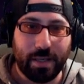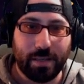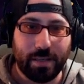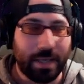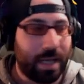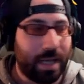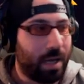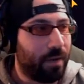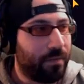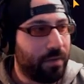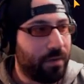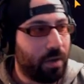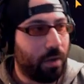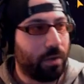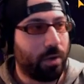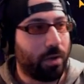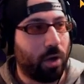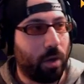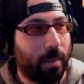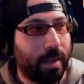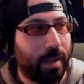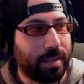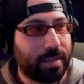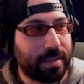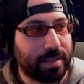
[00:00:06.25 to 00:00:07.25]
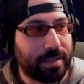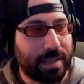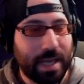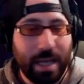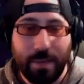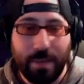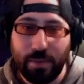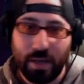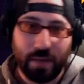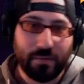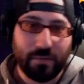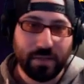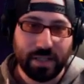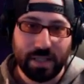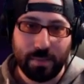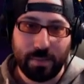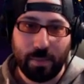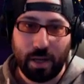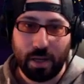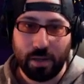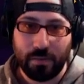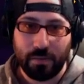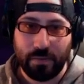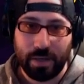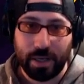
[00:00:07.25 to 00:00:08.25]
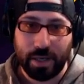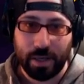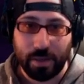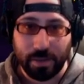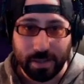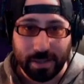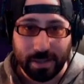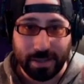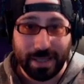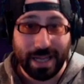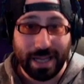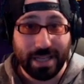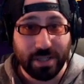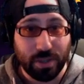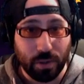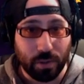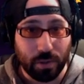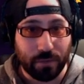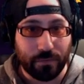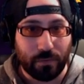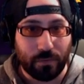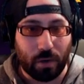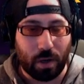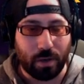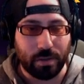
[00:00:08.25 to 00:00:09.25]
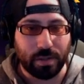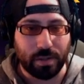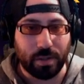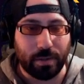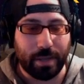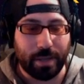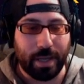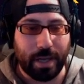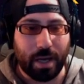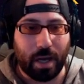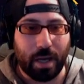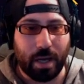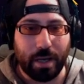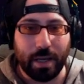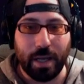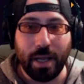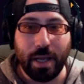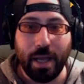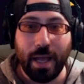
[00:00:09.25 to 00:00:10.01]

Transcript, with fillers: Now, if you don't know about this game, you haven't seen my other videos, and that's your fault, so get on it.